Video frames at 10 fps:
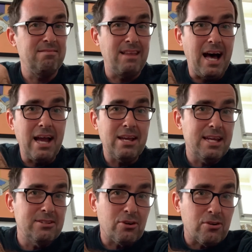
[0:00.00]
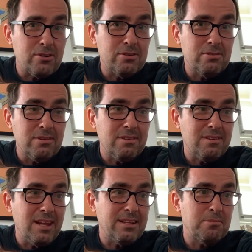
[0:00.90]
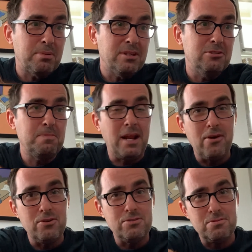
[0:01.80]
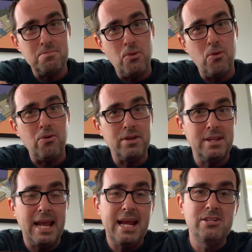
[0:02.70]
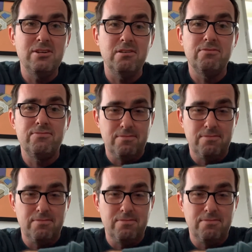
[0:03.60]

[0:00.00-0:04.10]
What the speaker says: I, in turn, liked the Police, but I was more in the age of